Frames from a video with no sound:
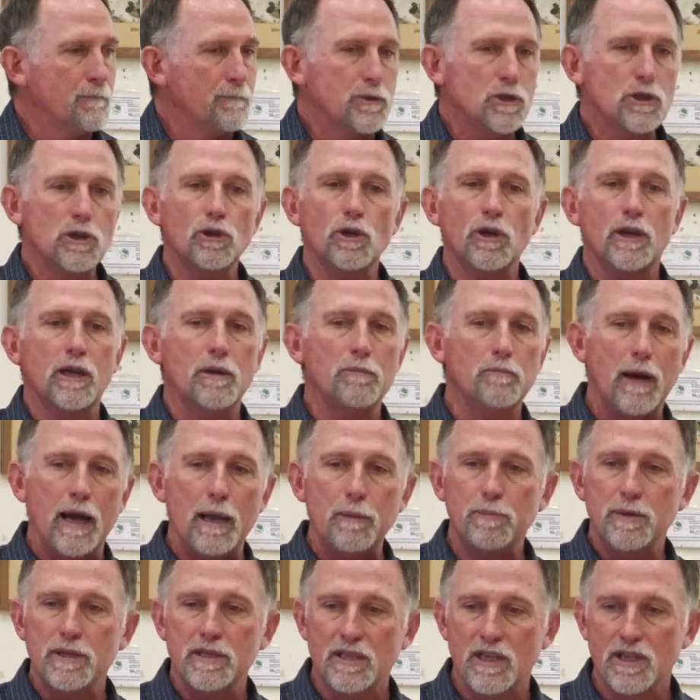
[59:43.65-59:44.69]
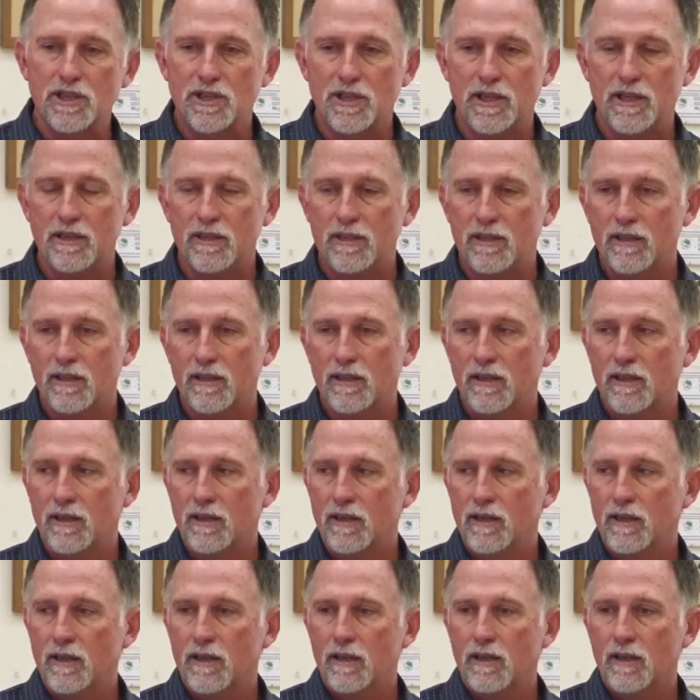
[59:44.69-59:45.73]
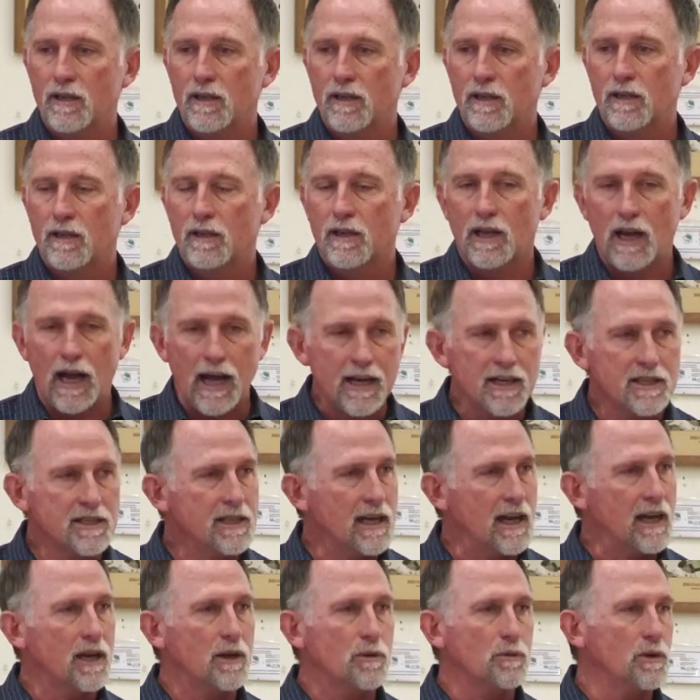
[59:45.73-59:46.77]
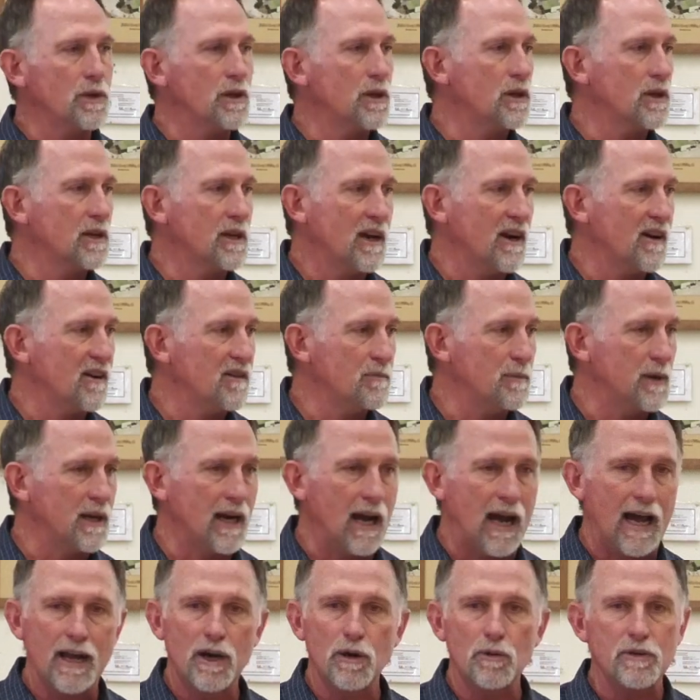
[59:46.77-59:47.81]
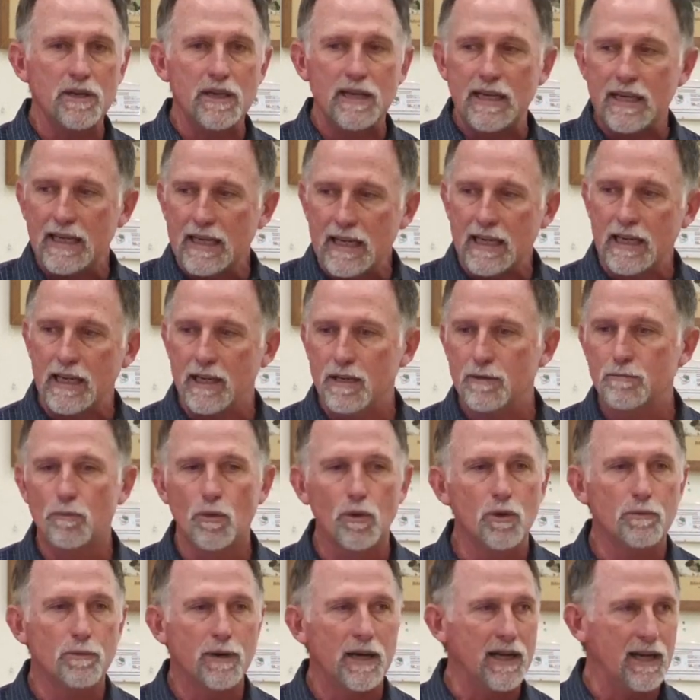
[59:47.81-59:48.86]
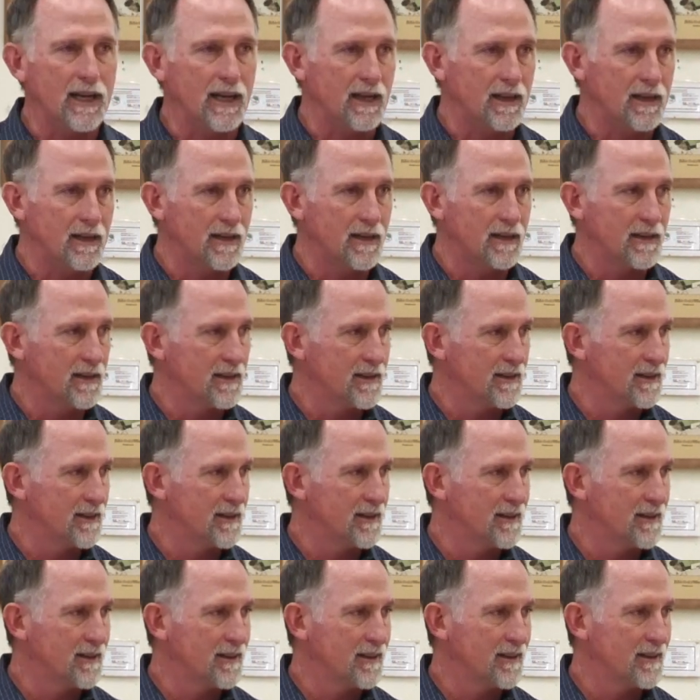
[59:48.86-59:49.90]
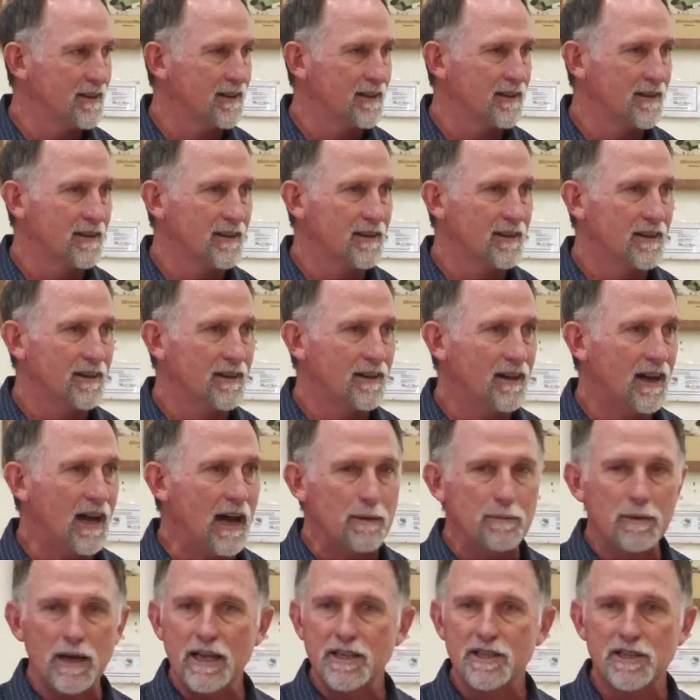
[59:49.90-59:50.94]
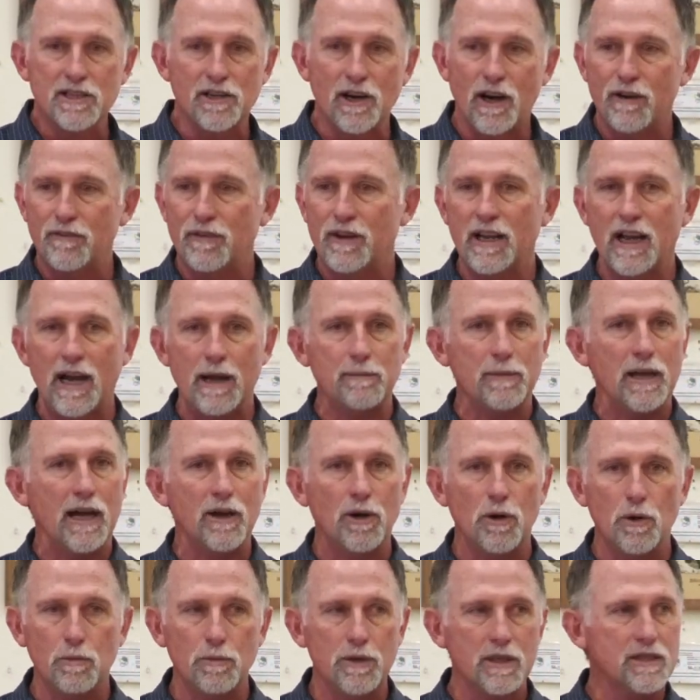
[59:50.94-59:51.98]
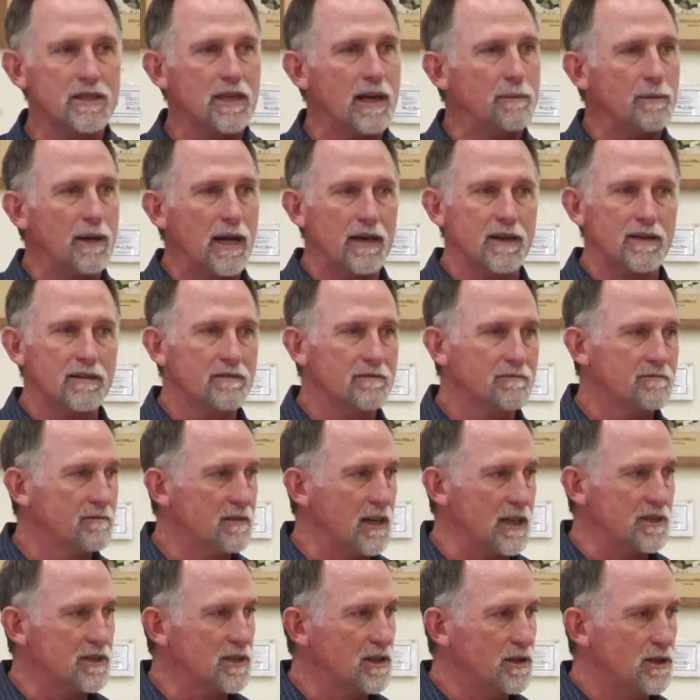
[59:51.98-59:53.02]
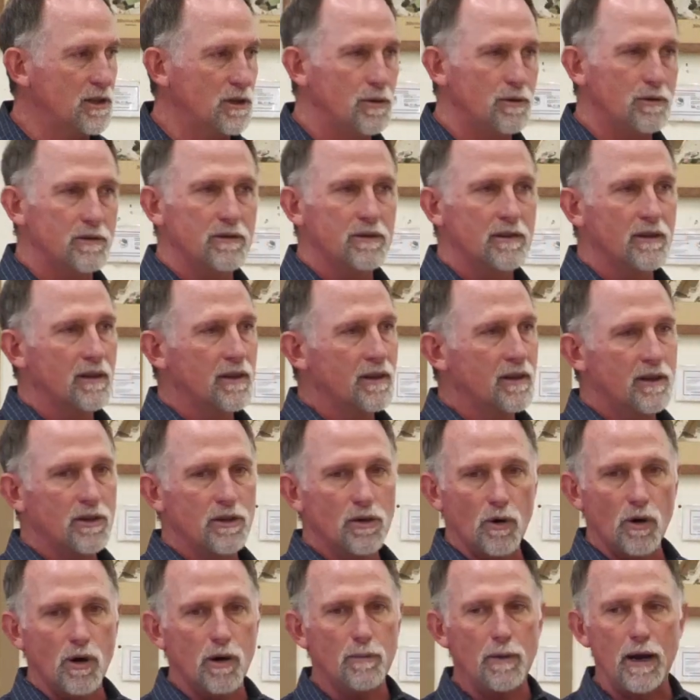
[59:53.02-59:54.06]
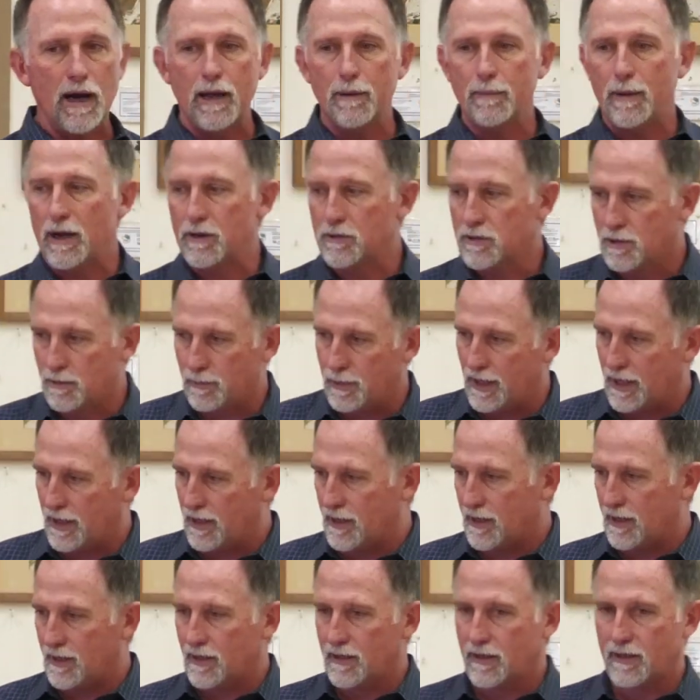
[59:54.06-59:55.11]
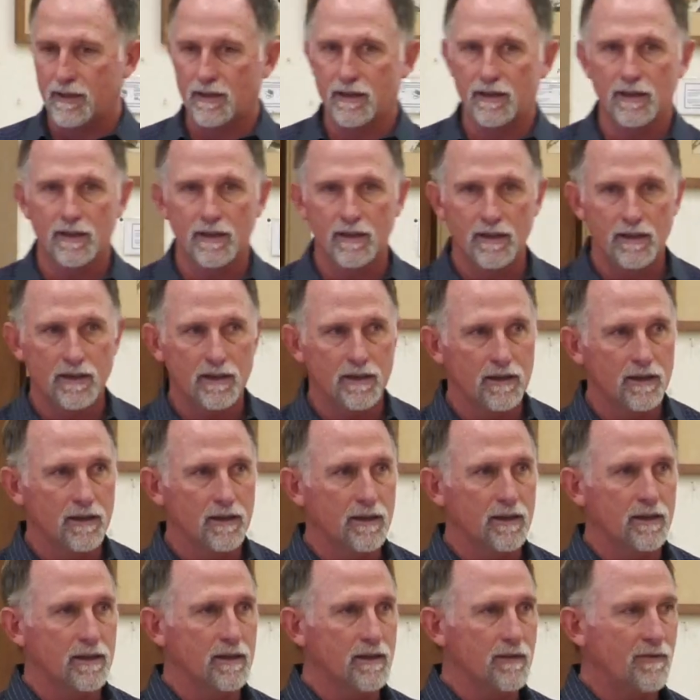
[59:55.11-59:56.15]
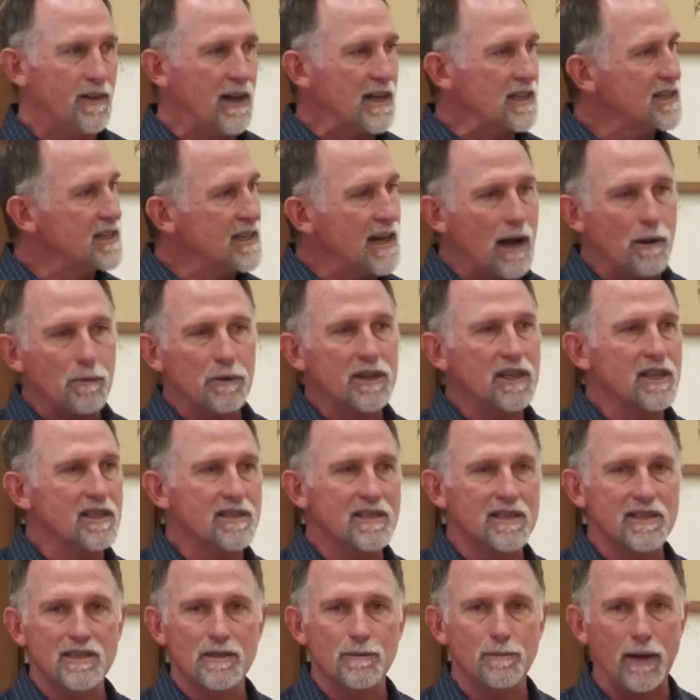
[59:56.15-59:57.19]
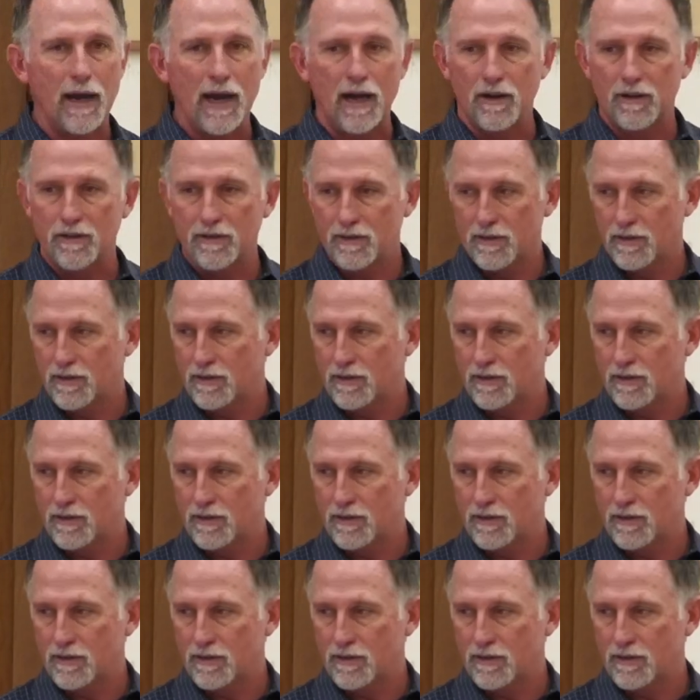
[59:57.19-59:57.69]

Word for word: So look, in my position, God has taken really good care of me, and I don't need more money. I'm not starving. I'm not homeless. I'm not destitute. nor am I about to be. That's not what this is about.